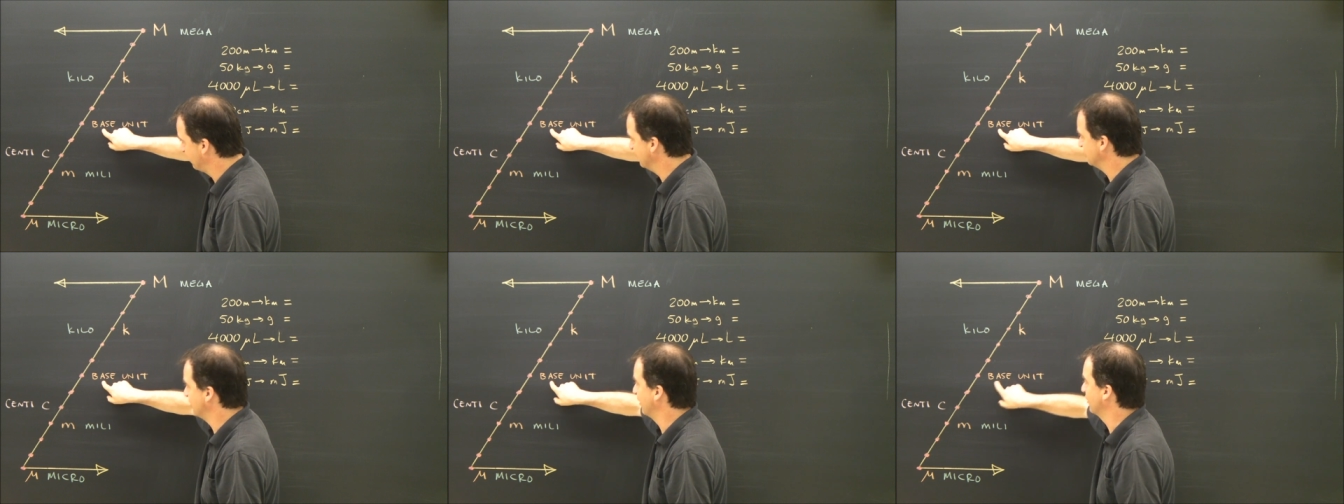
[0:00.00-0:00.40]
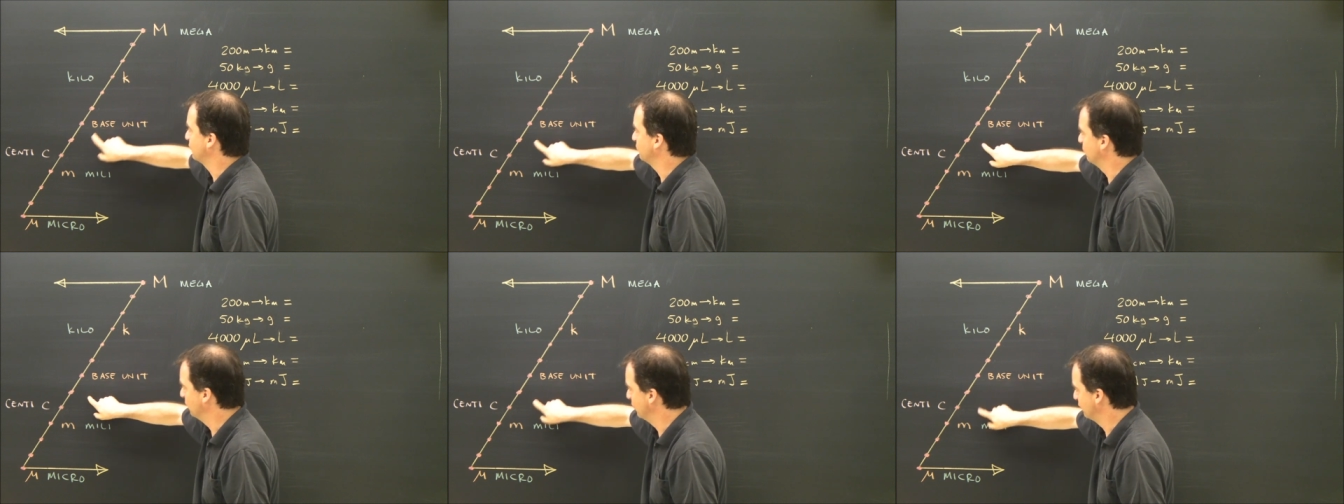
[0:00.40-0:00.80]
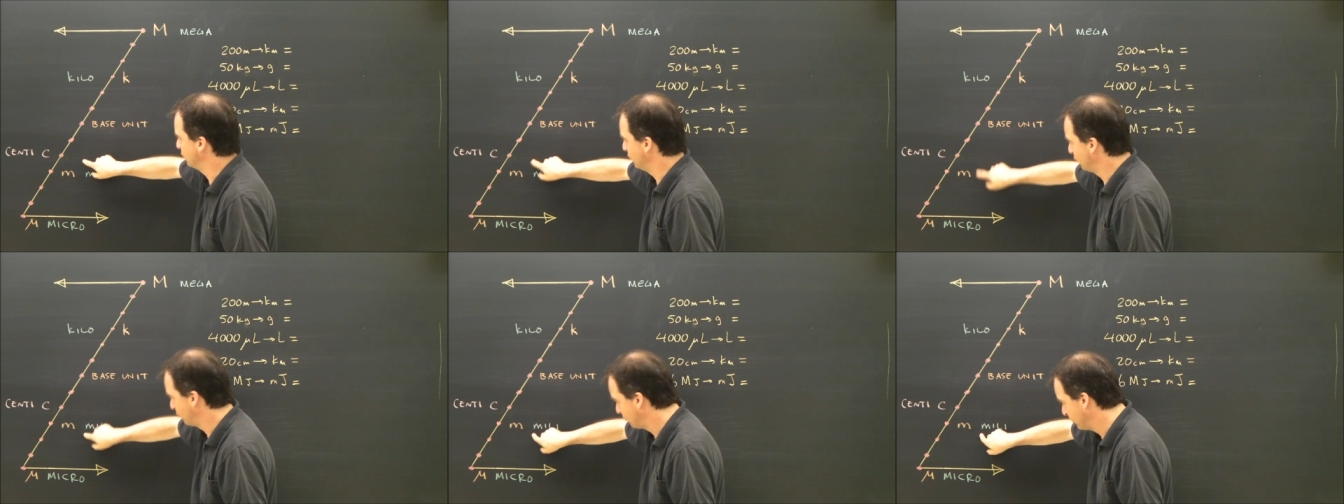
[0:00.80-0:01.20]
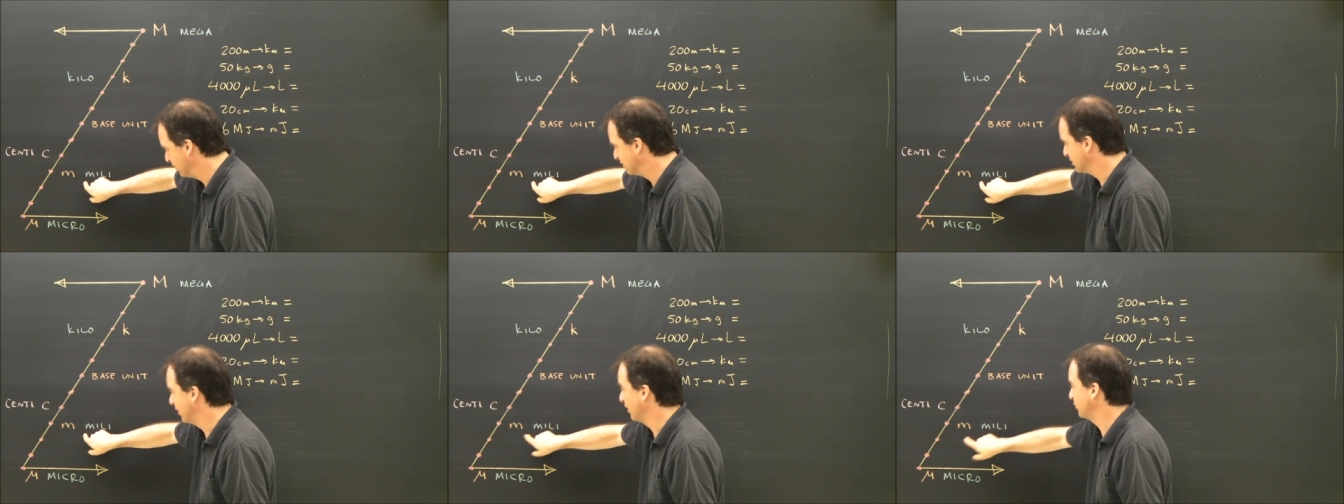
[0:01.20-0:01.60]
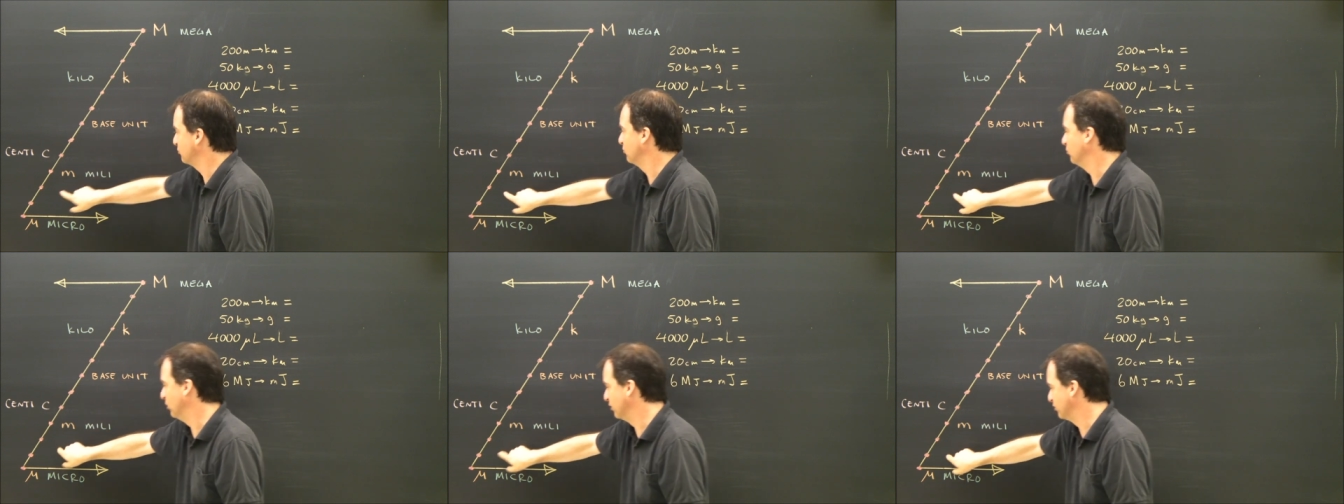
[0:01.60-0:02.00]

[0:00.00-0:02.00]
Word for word: is the next one. 3 is the next one.